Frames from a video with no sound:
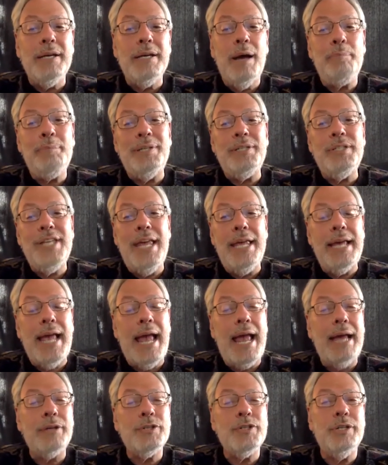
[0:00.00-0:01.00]
up and take
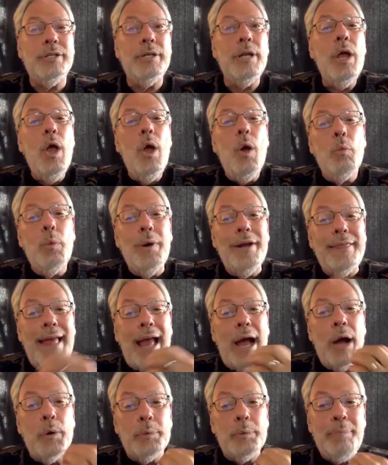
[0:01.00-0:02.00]
action
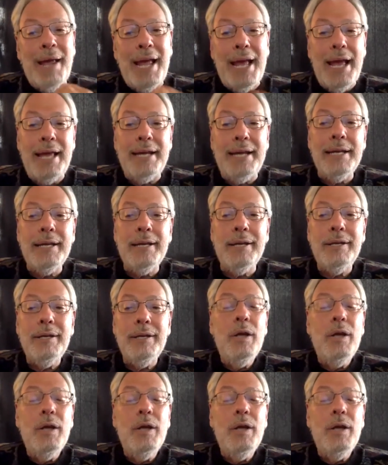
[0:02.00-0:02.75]
without panic,